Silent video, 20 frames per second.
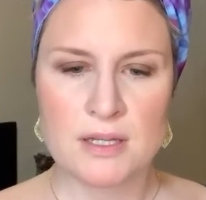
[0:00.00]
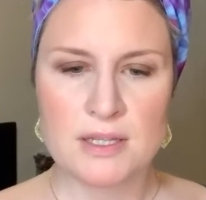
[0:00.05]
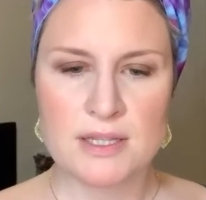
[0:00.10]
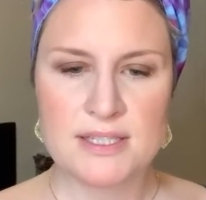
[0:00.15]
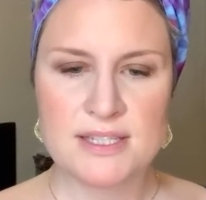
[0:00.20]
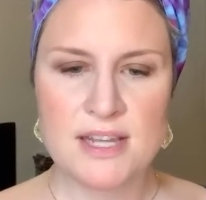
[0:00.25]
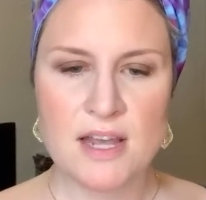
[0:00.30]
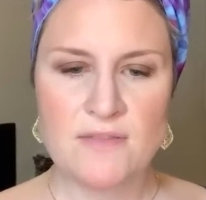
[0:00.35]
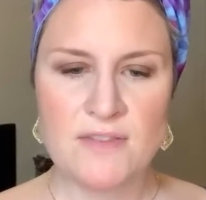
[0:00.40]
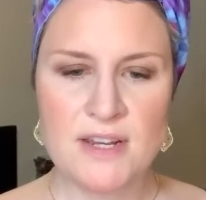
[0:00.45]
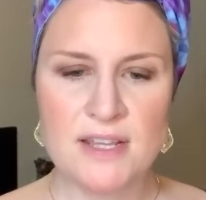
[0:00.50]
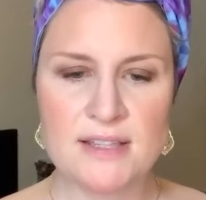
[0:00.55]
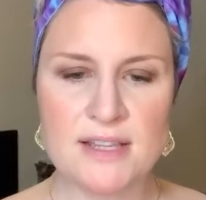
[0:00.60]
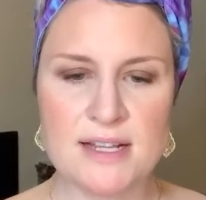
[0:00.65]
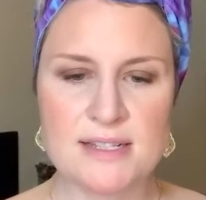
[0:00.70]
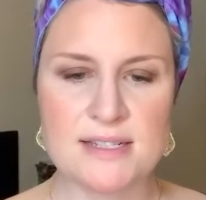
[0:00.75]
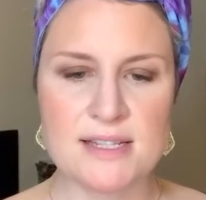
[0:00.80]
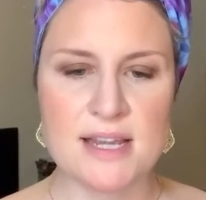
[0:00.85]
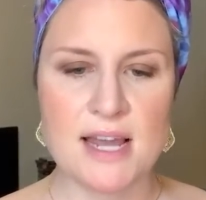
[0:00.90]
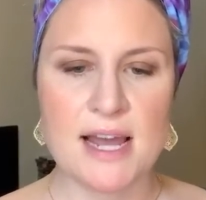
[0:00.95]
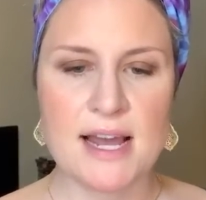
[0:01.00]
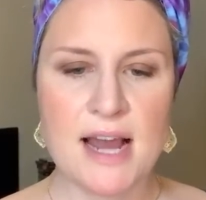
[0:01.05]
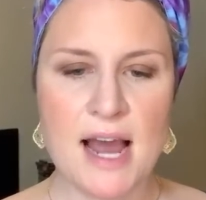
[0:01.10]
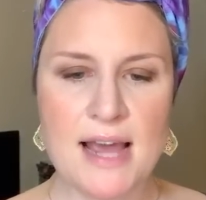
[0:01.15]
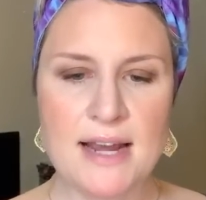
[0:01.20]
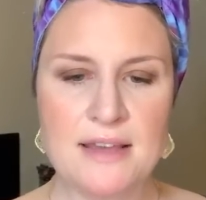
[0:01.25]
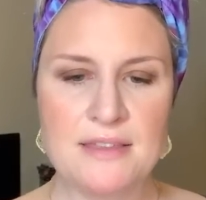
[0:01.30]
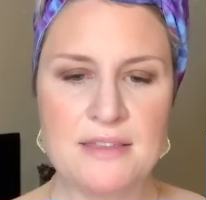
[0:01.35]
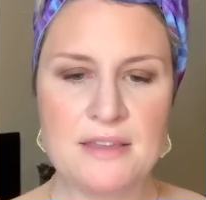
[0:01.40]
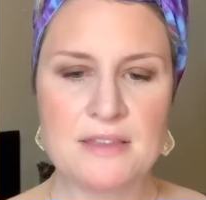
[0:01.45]
Stephanie Leslie, I
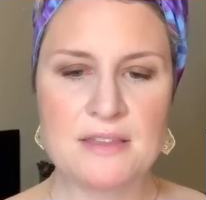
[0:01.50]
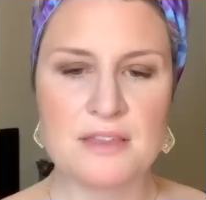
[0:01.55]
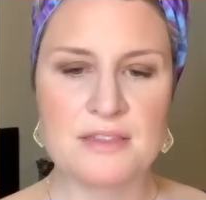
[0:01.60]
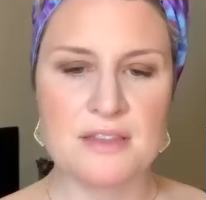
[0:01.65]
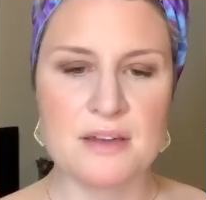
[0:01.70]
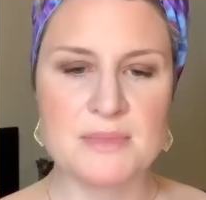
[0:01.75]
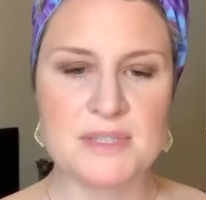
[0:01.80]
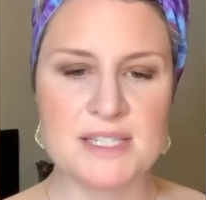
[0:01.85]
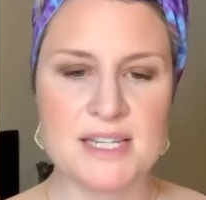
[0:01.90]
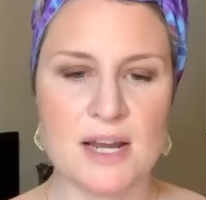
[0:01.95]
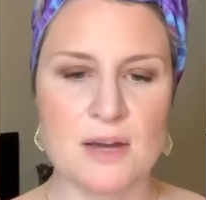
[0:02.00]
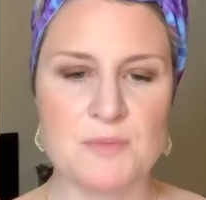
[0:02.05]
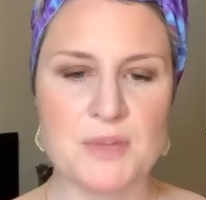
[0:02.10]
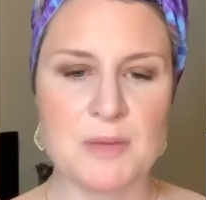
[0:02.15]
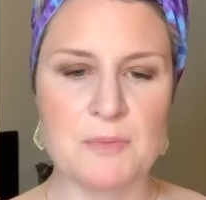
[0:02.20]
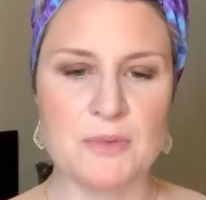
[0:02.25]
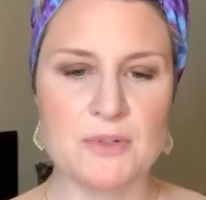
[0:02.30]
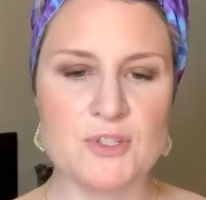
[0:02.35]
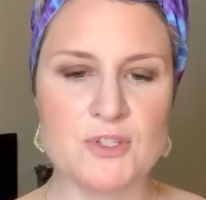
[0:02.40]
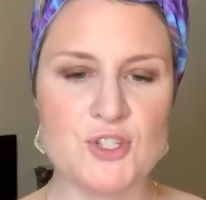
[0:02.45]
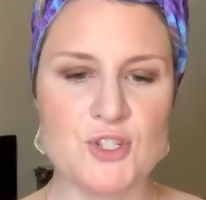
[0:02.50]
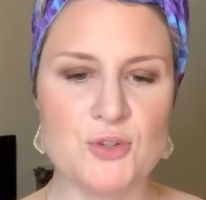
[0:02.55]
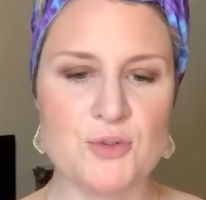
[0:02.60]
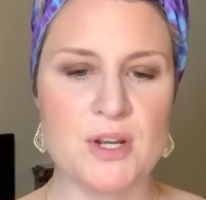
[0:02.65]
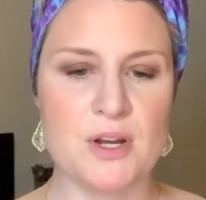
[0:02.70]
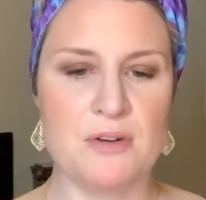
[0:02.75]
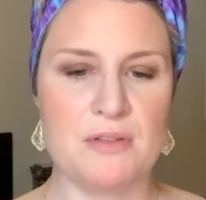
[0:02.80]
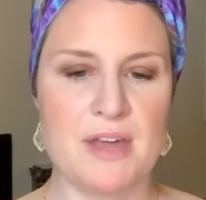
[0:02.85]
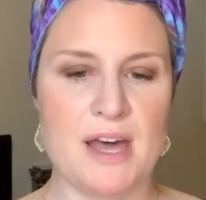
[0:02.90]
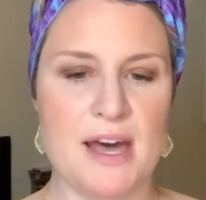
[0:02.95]
kind of think the thumbs down people do
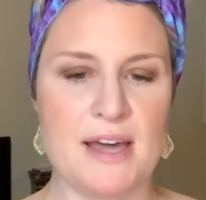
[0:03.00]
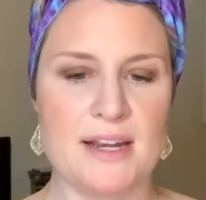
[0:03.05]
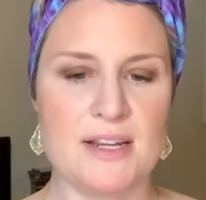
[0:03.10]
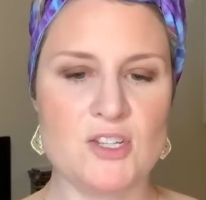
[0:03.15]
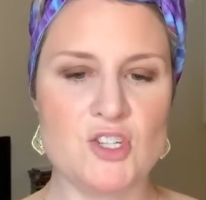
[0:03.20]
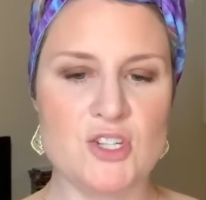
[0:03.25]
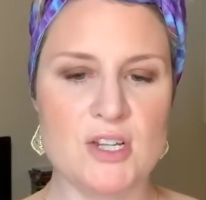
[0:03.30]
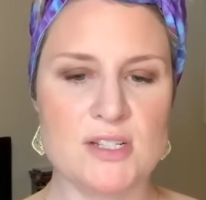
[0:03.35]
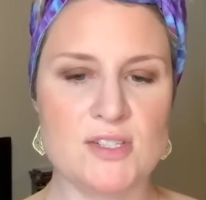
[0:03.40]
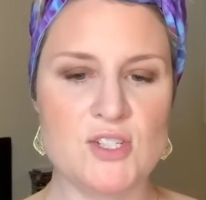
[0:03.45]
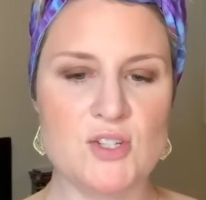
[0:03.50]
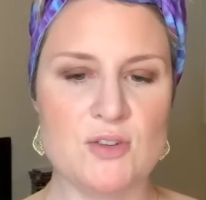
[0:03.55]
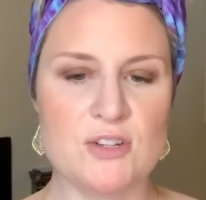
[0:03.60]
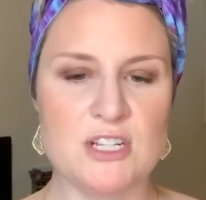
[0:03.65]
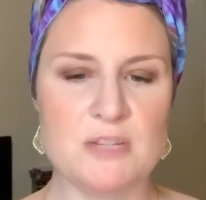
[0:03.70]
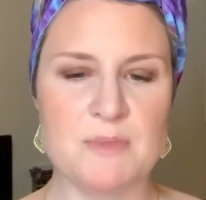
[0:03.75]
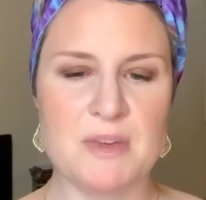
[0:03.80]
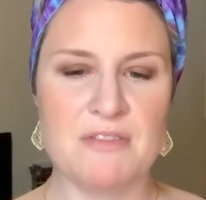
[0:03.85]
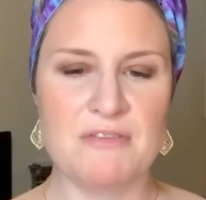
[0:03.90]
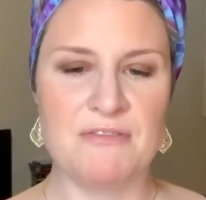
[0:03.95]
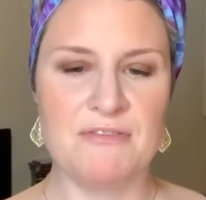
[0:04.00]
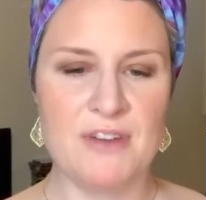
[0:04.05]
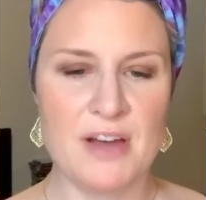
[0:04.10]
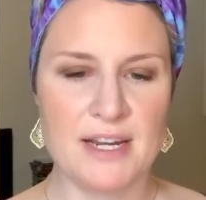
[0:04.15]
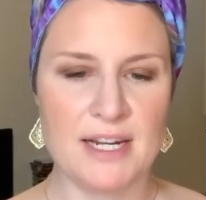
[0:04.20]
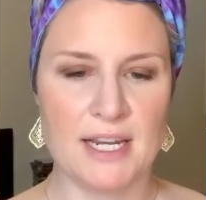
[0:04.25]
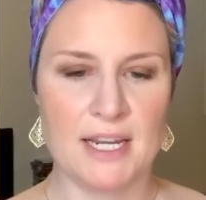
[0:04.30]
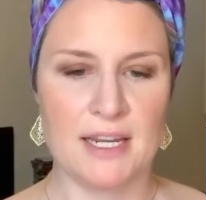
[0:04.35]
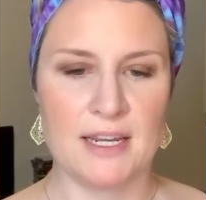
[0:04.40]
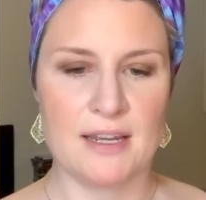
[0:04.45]
know that and just do it to be
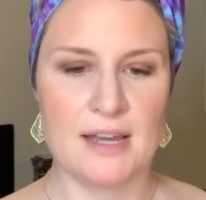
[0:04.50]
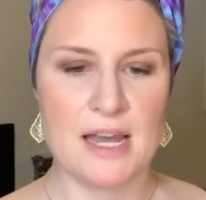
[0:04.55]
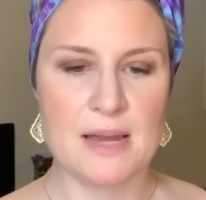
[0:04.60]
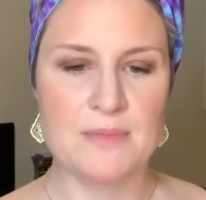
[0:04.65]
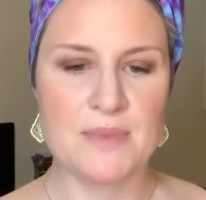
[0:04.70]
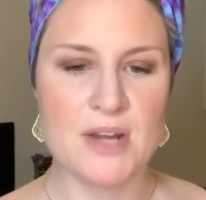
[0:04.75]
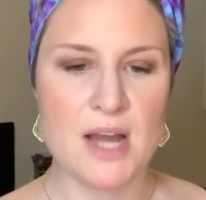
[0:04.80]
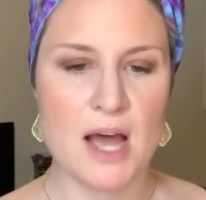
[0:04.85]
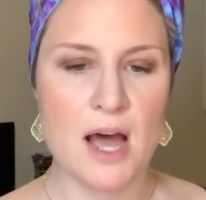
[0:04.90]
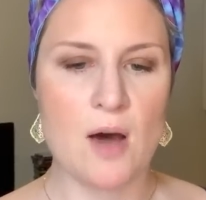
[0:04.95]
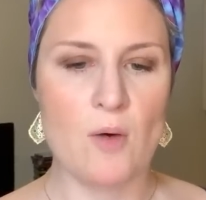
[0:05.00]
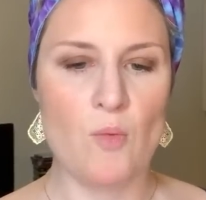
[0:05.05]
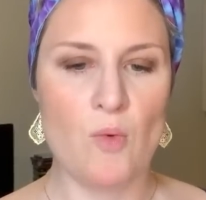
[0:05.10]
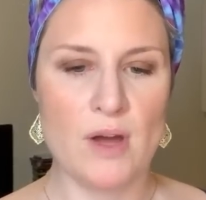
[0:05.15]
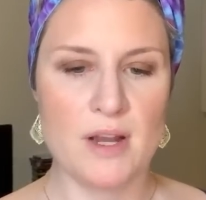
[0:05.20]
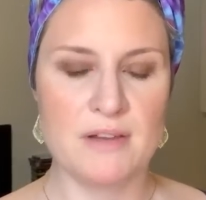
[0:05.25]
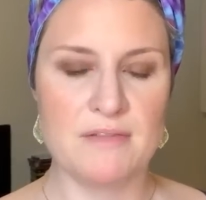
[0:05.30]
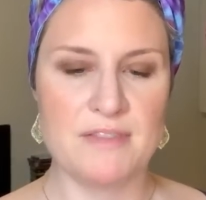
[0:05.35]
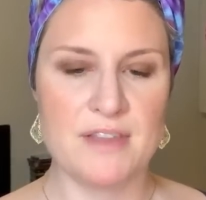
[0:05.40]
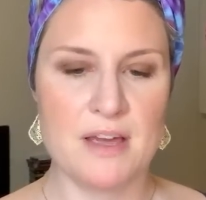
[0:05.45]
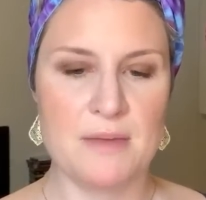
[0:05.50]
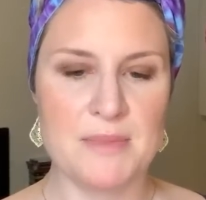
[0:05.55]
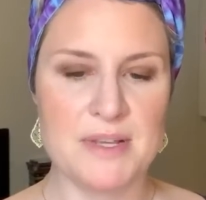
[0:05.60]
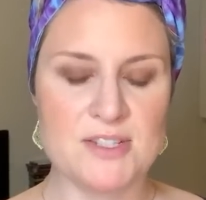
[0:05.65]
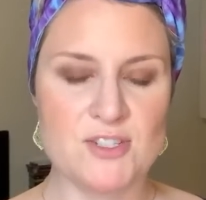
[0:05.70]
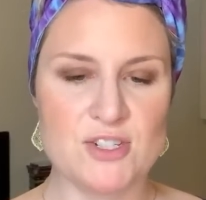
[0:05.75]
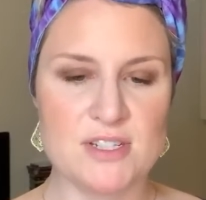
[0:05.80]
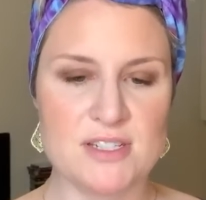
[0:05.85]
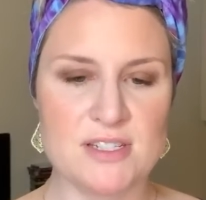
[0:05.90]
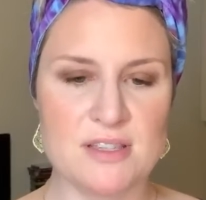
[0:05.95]
funny. I'm not one of them.
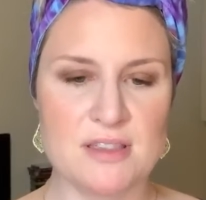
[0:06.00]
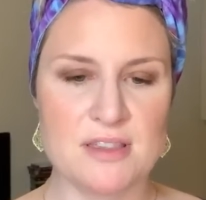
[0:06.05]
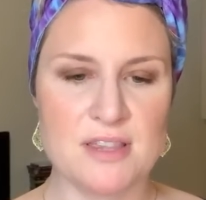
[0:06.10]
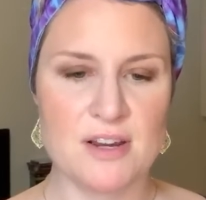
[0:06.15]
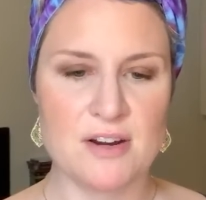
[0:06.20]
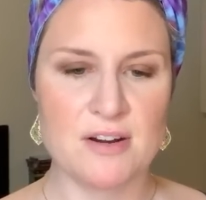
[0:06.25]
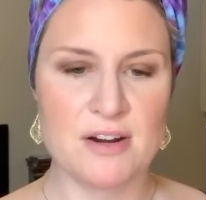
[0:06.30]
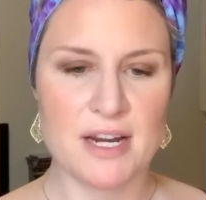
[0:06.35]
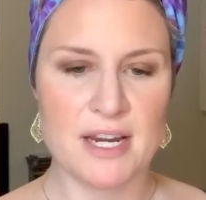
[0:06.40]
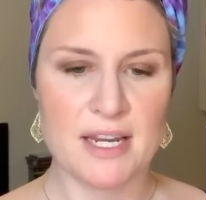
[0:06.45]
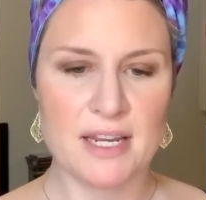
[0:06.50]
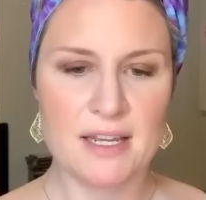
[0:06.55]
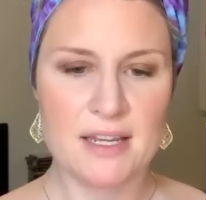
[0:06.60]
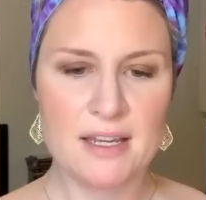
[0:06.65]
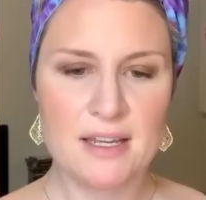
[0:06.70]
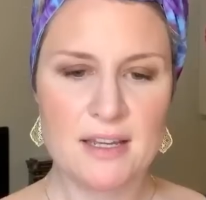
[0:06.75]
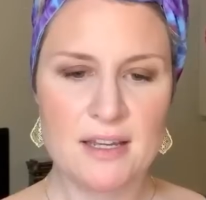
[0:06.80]
It's just a theory.